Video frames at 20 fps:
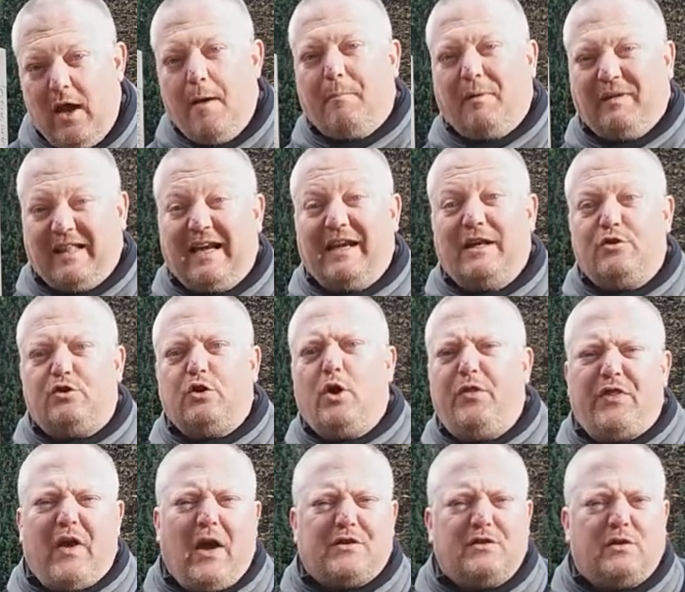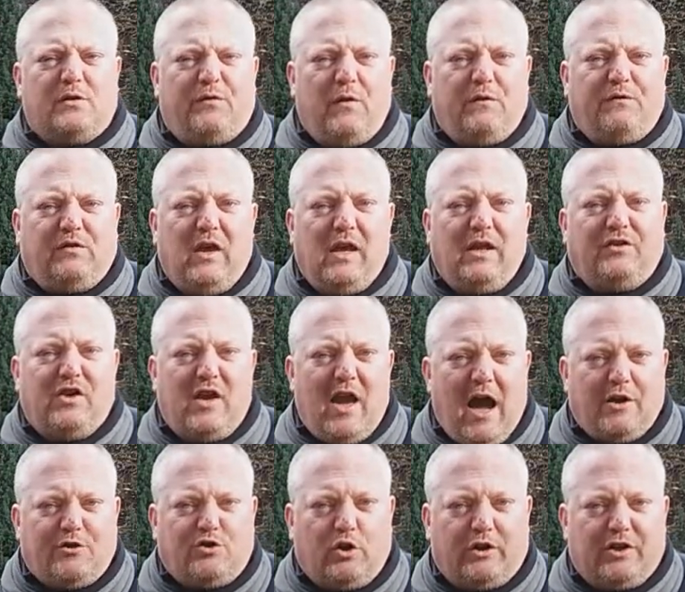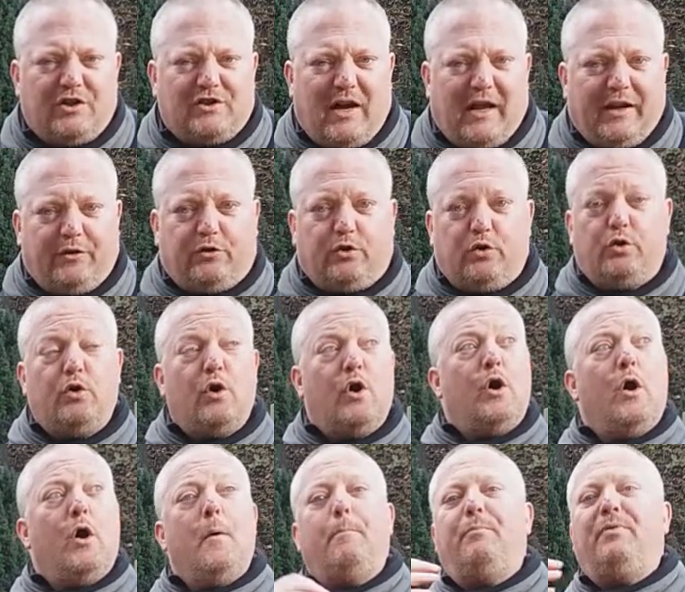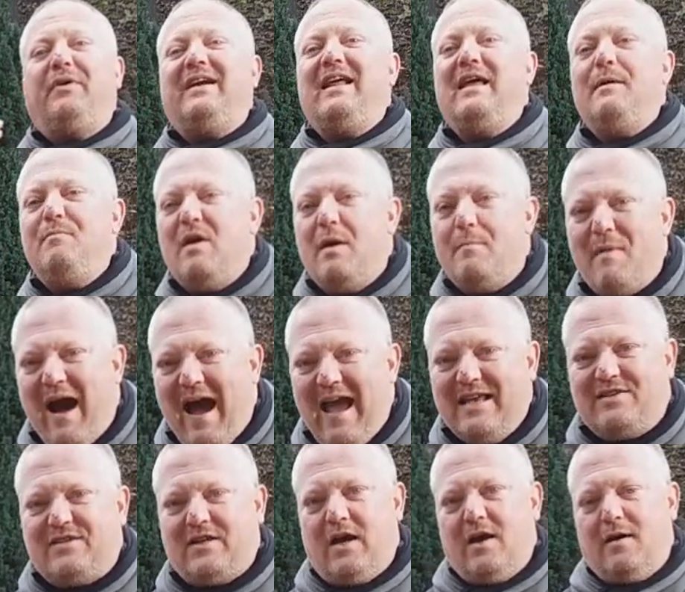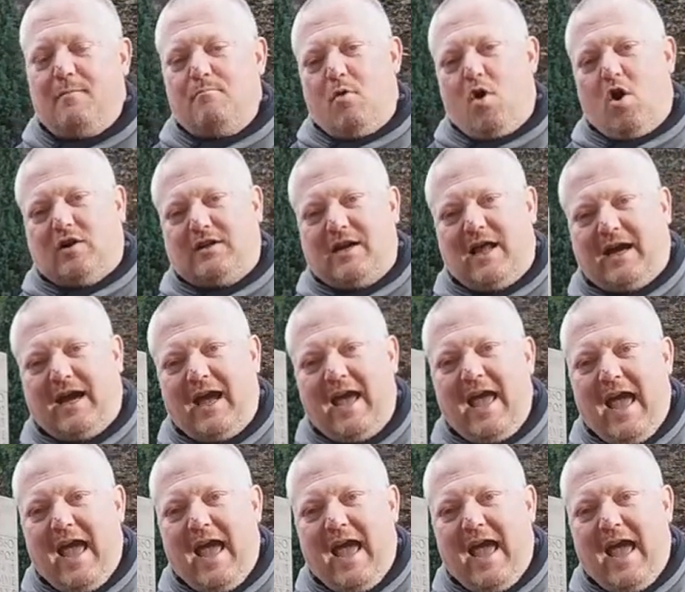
But then in 2015, Diageo decided to premiumize Mortlach,